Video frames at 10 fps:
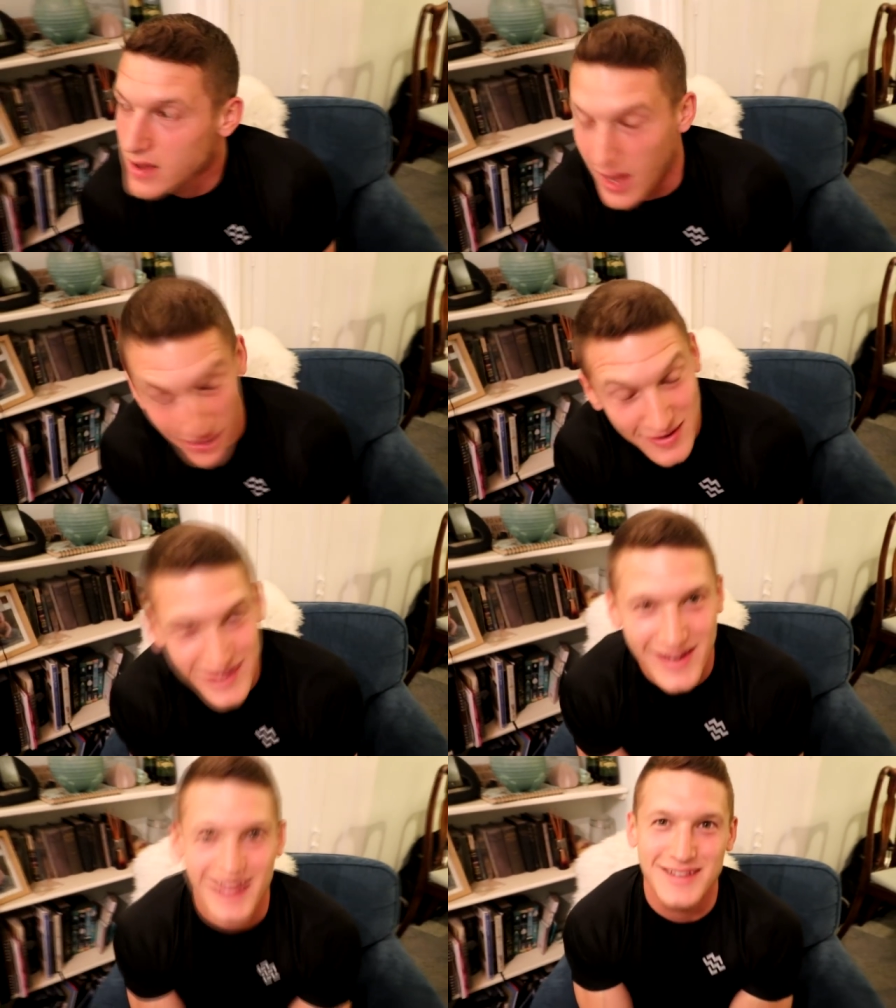Yeah,
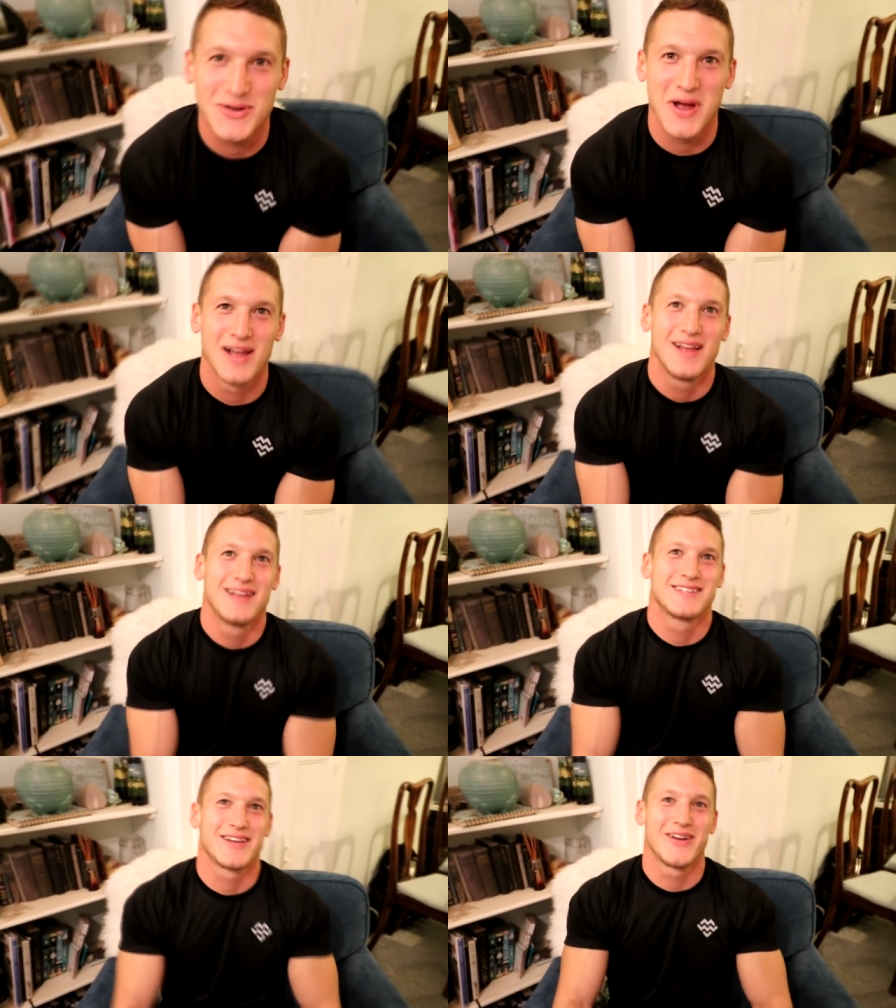yeah, that's right. You know,
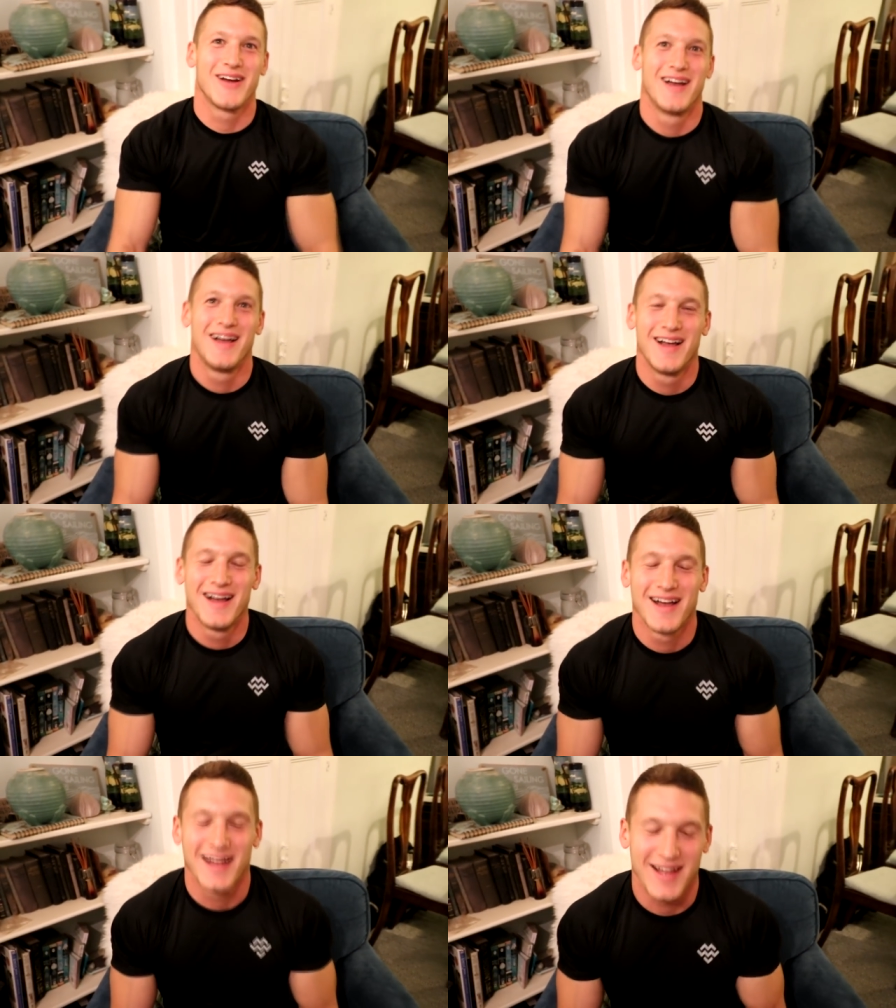like so, walking around
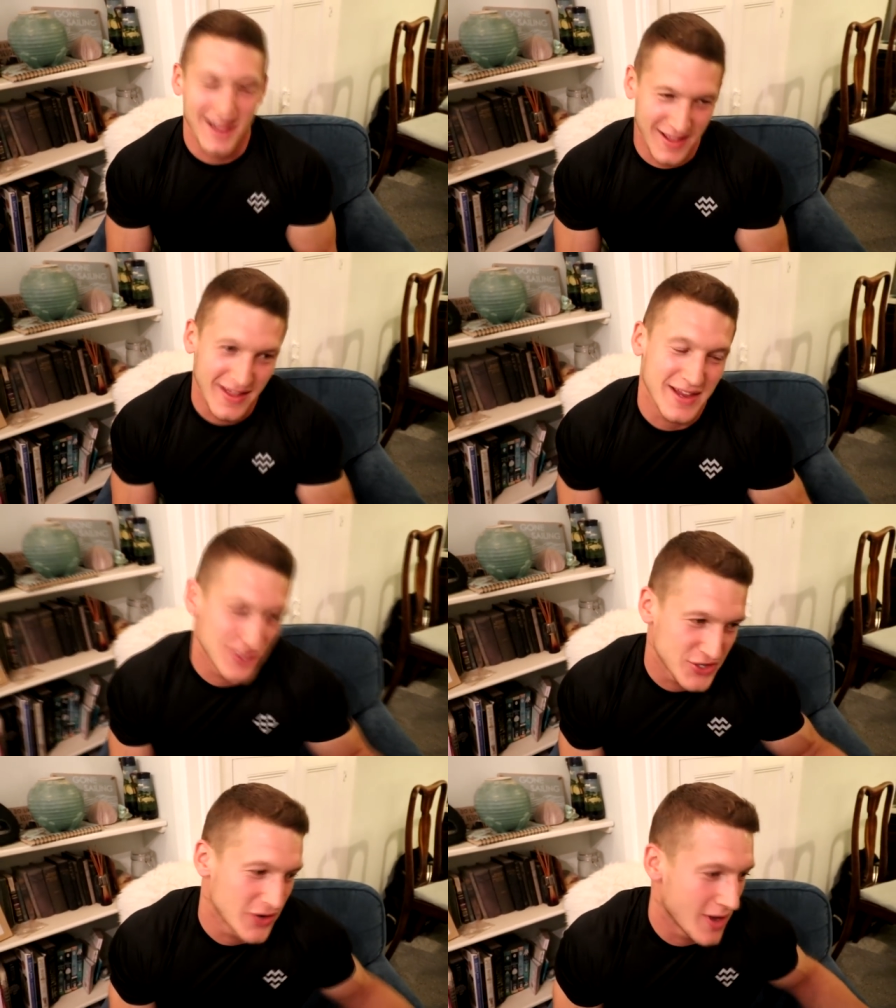town and stuff. That
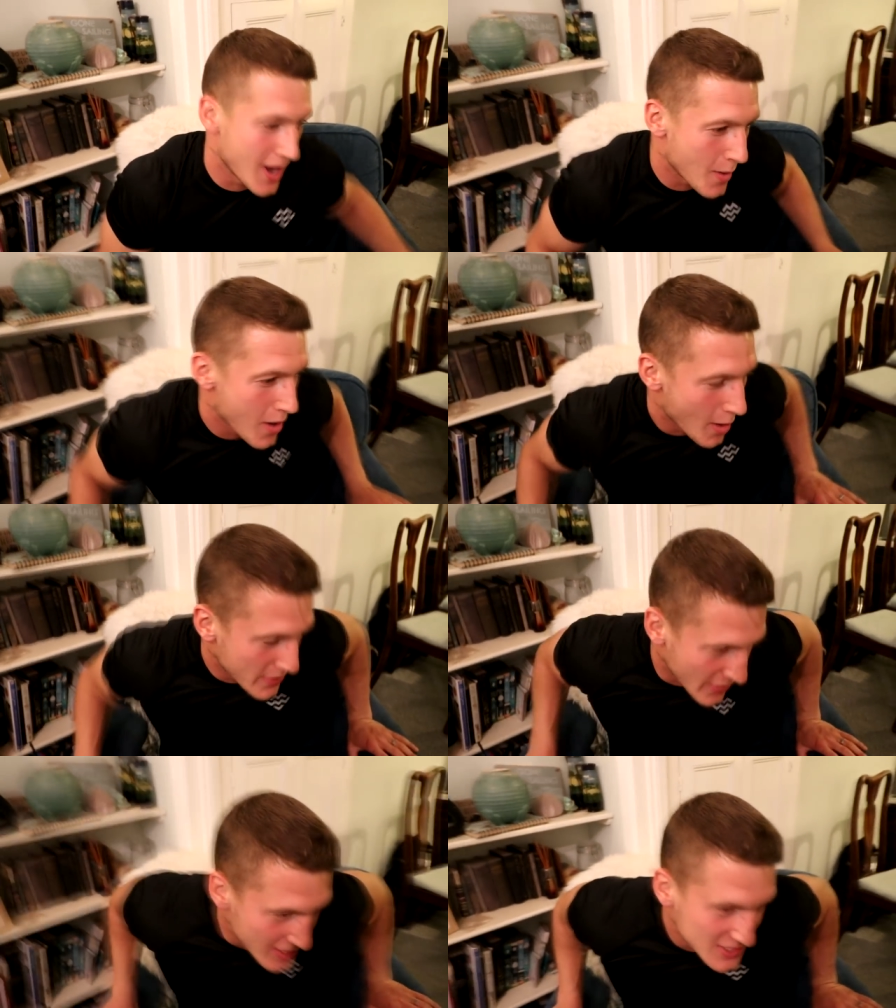is true. I'll, I'll,
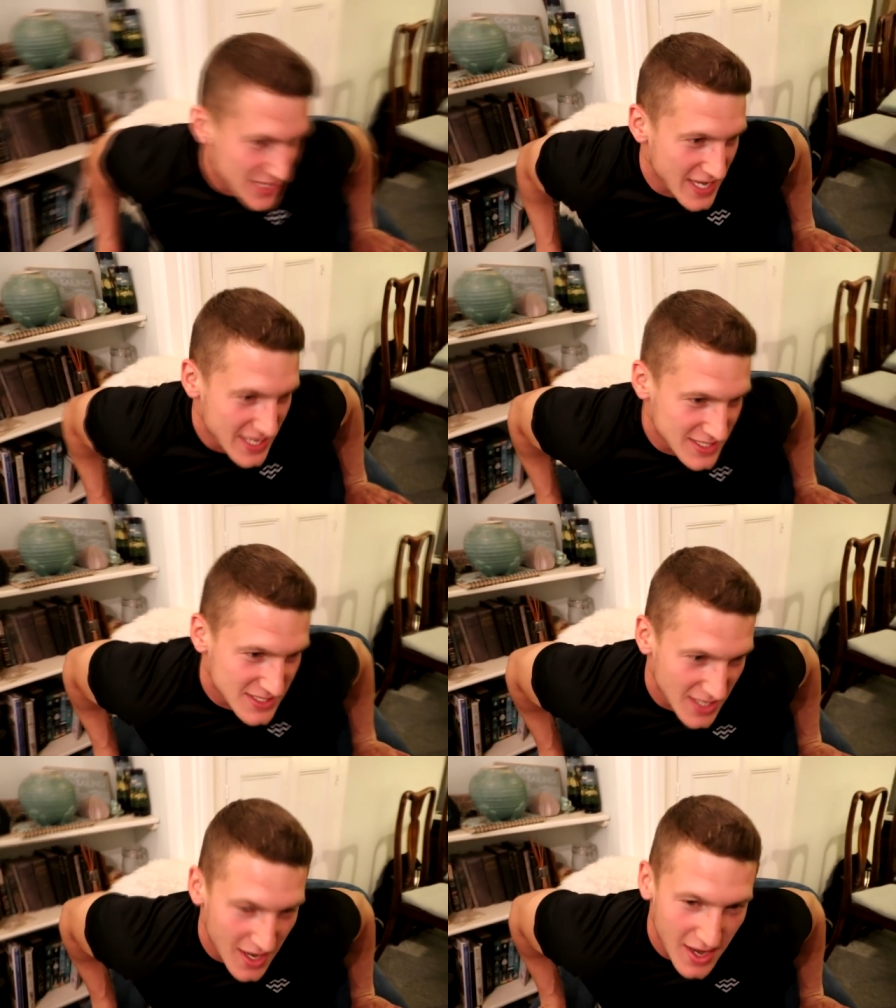be honest, it
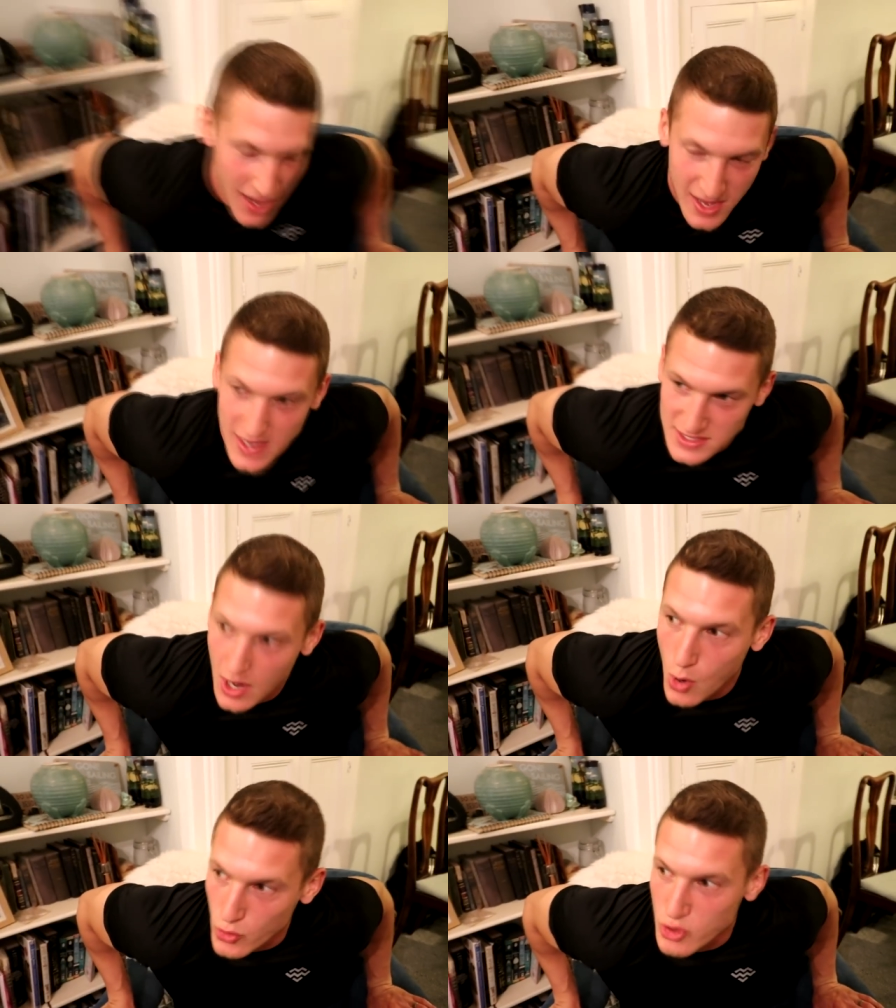is uh, it is a
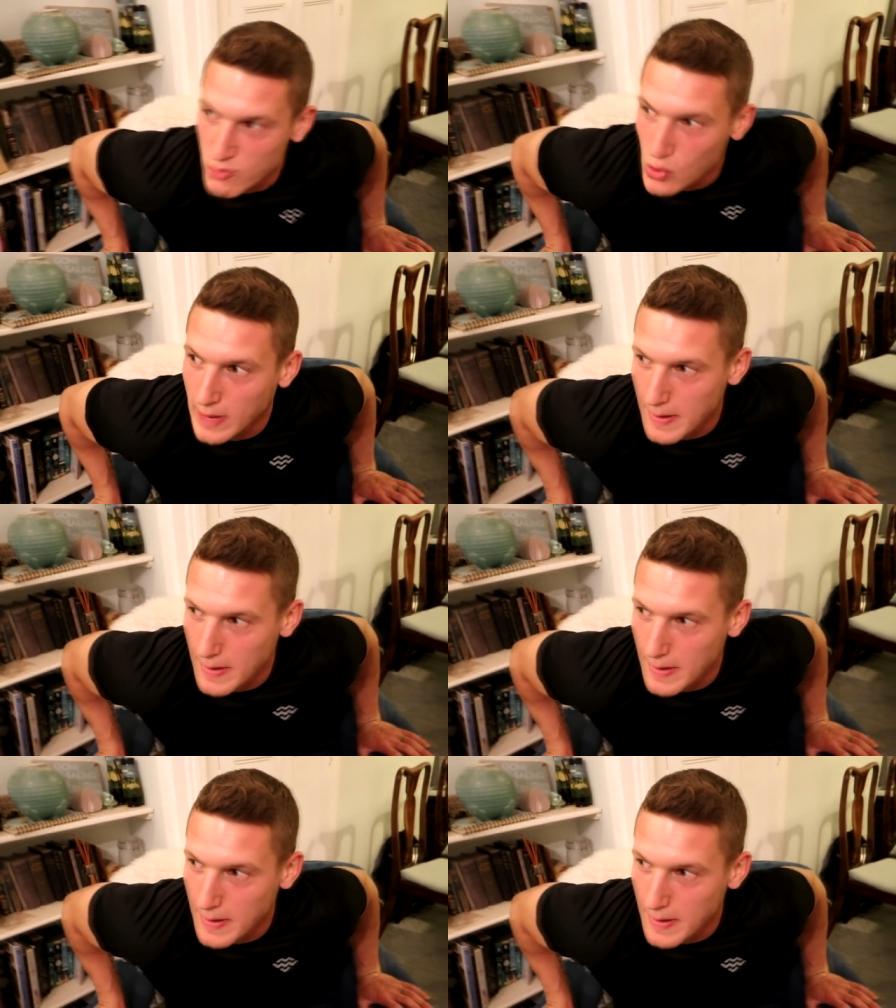whole new ball game.